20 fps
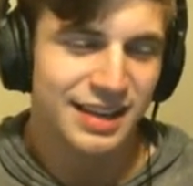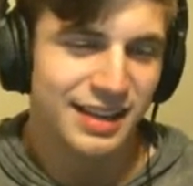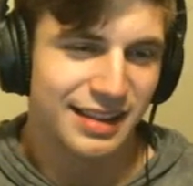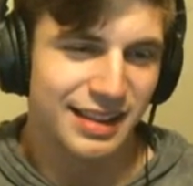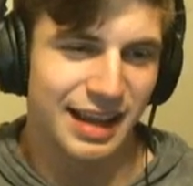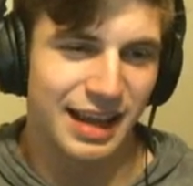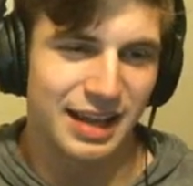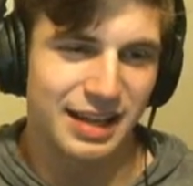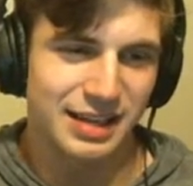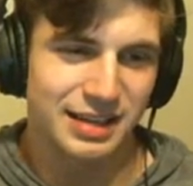
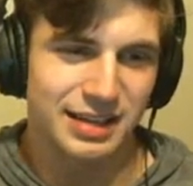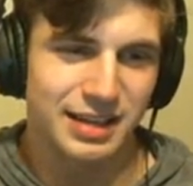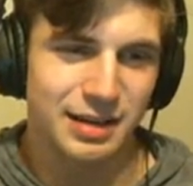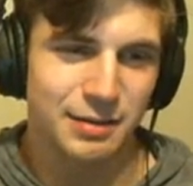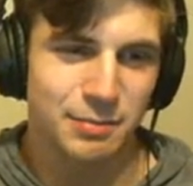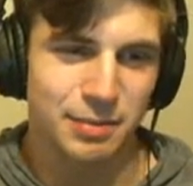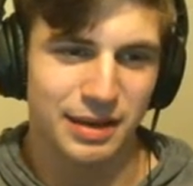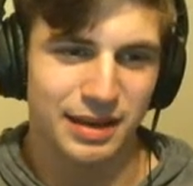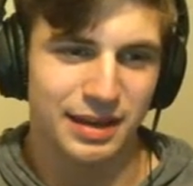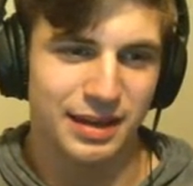that
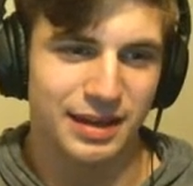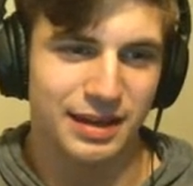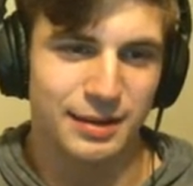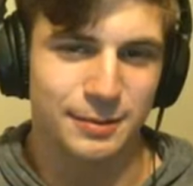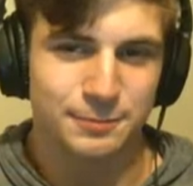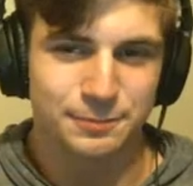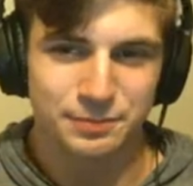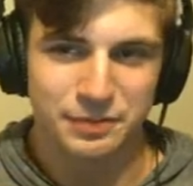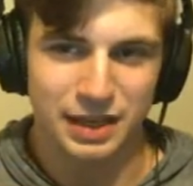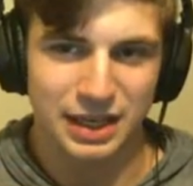can be
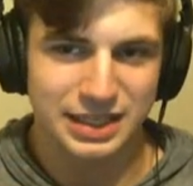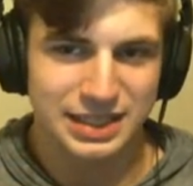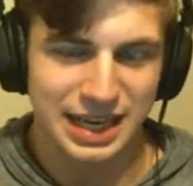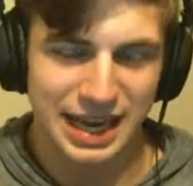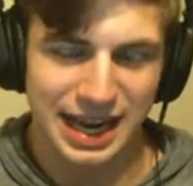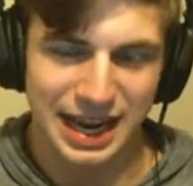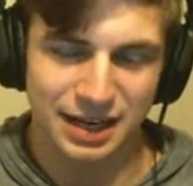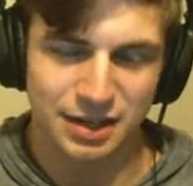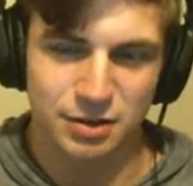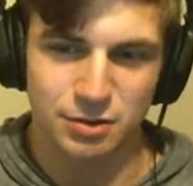
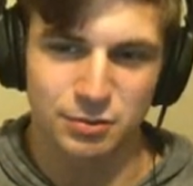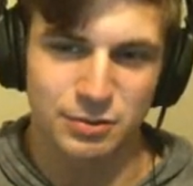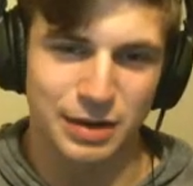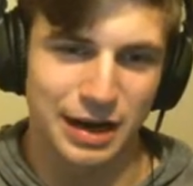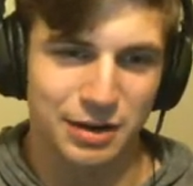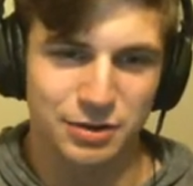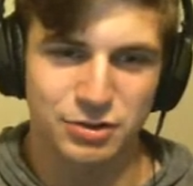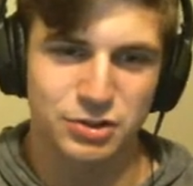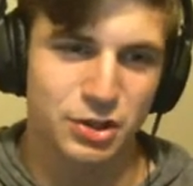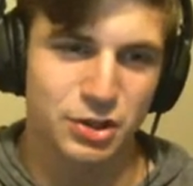attack
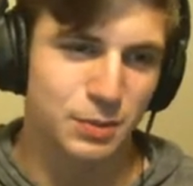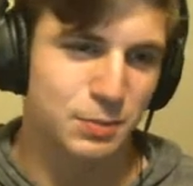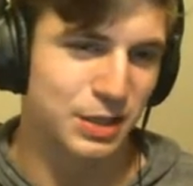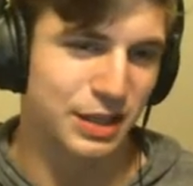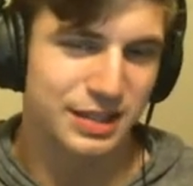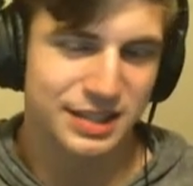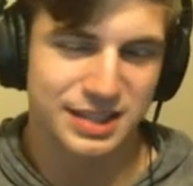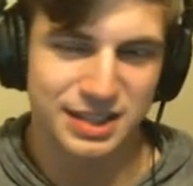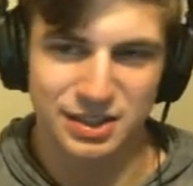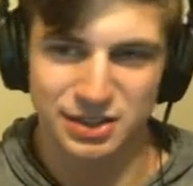ground troops
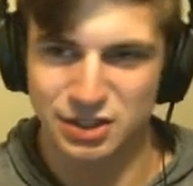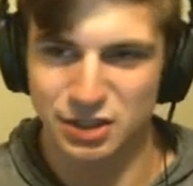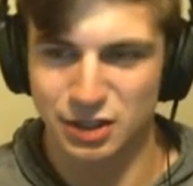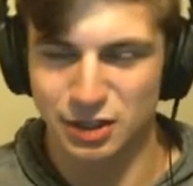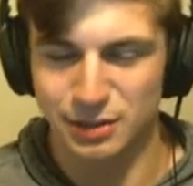on tier 2,